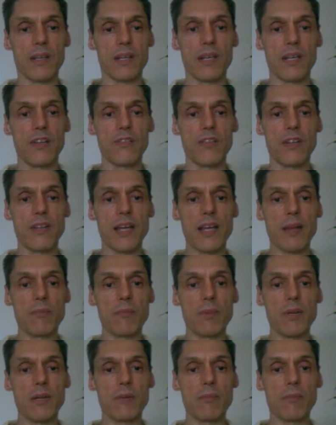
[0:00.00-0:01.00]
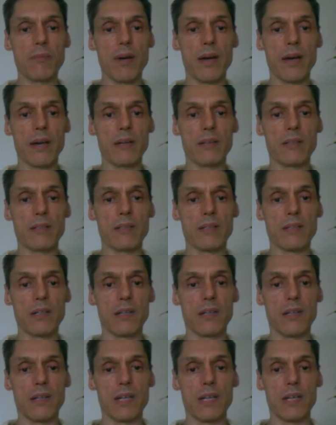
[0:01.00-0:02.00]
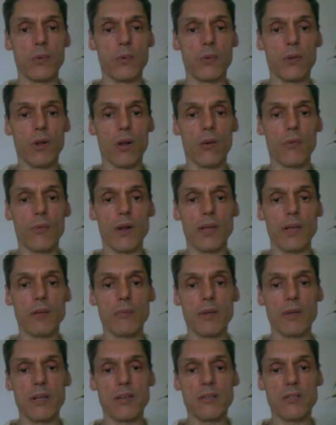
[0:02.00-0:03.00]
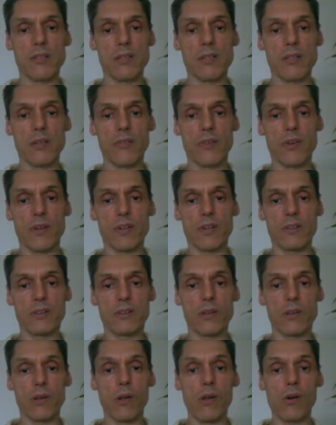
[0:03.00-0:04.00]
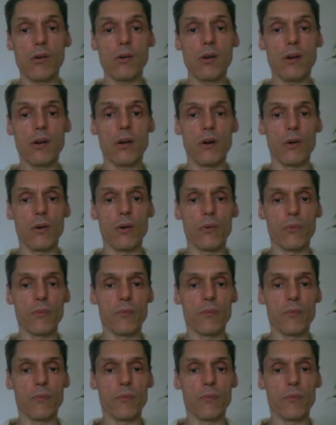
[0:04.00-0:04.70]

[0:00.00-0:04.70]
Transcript: If it can be compared, it would already be insignificant long ago.